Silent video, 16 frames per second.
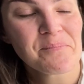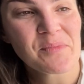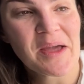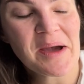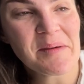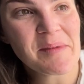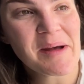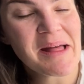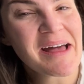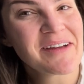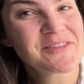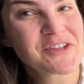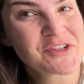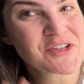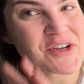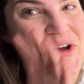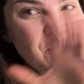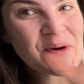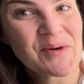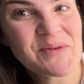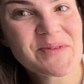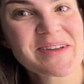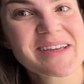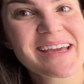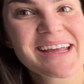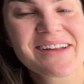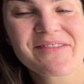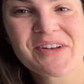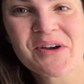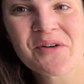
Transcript: I'll have to show kind of an